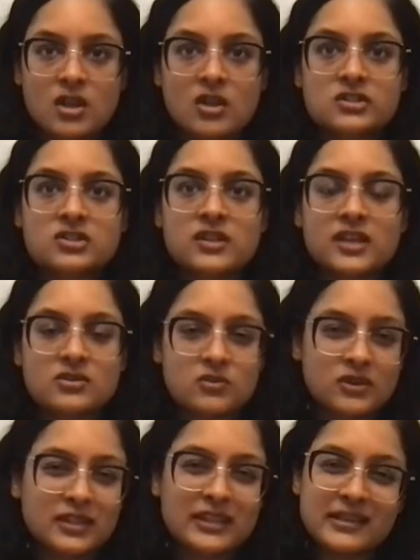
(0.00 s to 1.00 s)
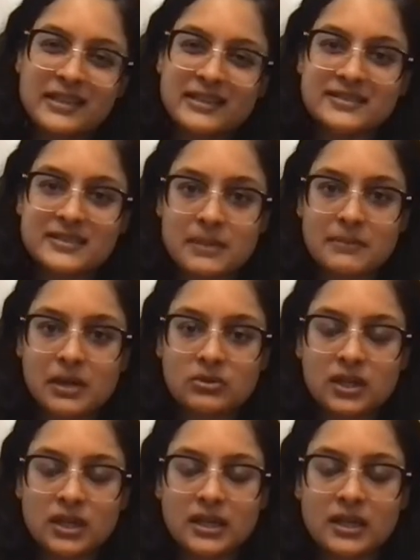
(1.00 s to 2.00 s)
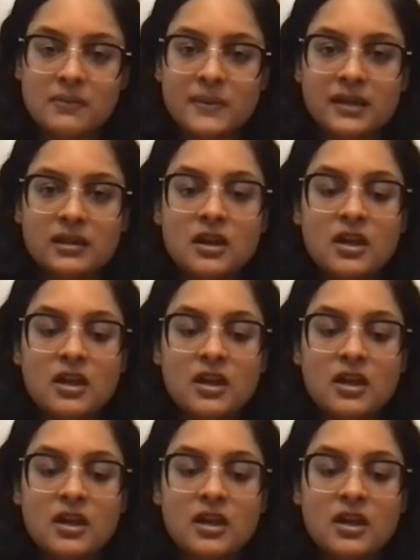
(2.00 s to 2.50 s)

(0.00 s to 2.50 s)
so that it can ease them out a little bit.